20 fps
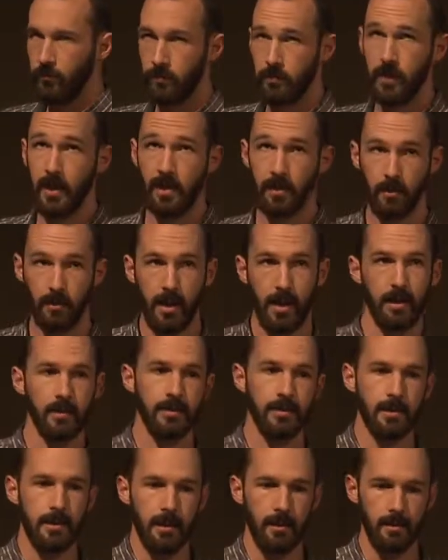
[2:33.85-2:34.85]
that
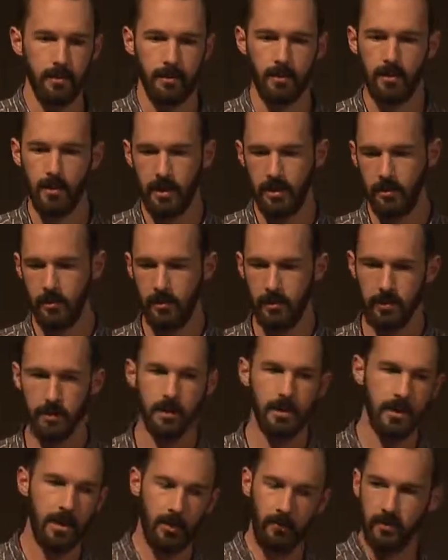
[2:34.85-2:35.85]
Glance can, can
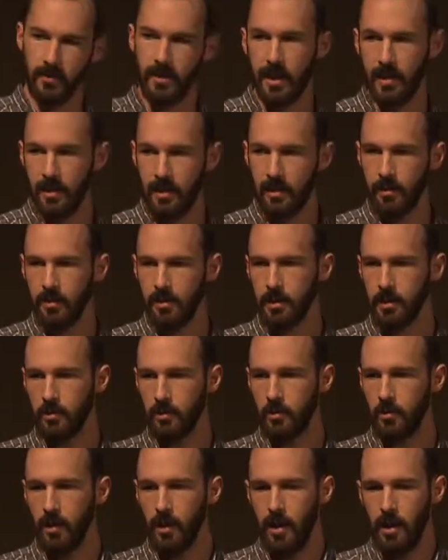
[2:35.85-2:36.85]
stuff data
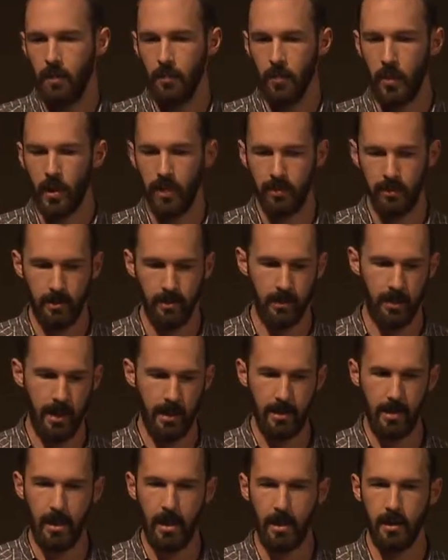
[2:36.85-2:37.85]
into, but in
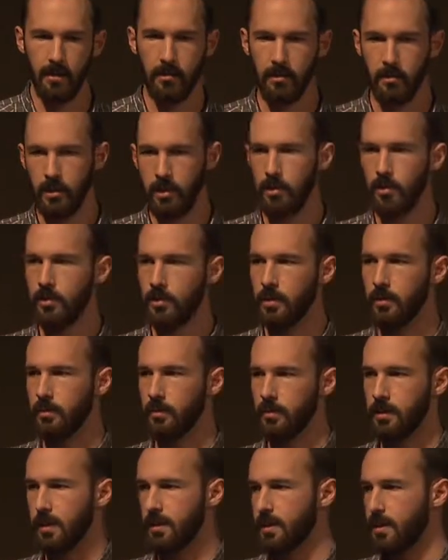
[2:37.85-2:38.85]
the end, the user
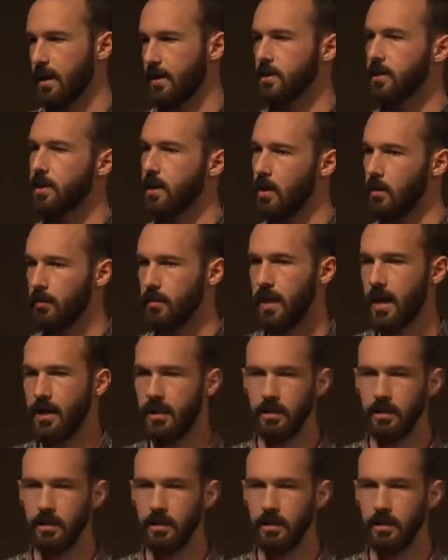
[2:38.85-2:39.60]
doesn't actually own that.